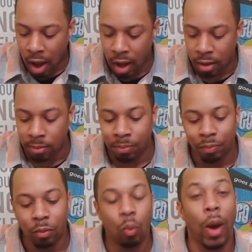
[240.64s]
Um,
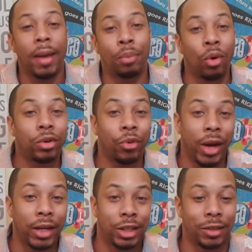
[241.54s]
whiteboard
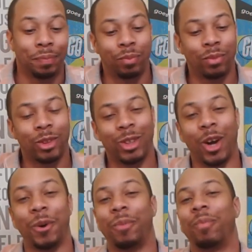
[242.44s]
creation.
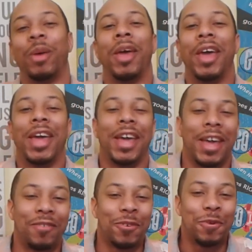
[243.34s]
So,
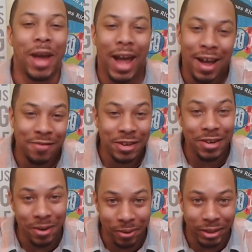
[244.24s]
if you
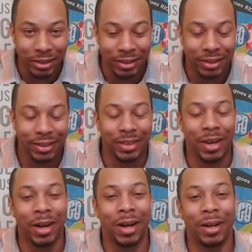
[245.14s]
haven't
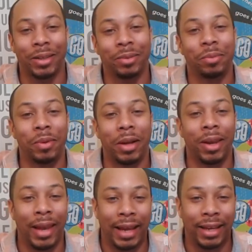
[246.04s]
noticed, um,
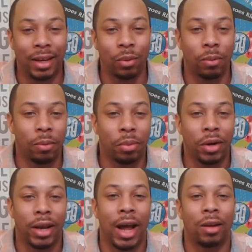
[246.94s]
lately we've been
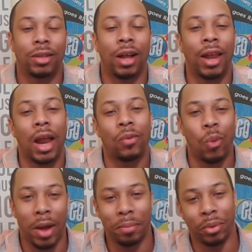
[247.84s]
putting out a lot
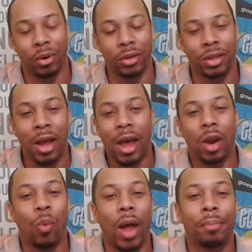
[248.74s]
of whiteboards.
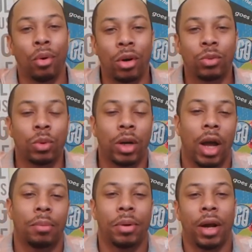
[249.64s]
And the whiteboards were
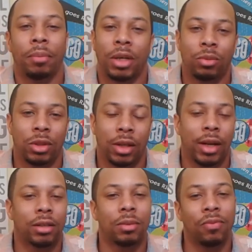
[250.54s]
kind of put out because we
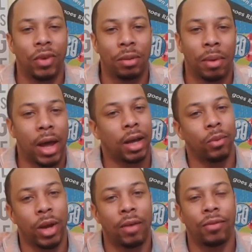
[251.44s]
sent out some feedback
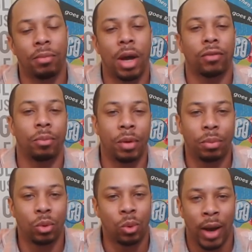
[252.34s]
and we got feedback from
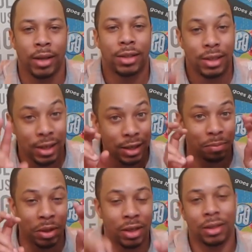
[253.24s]
people who had a
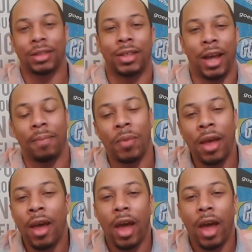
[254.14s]
sneak peek at the site.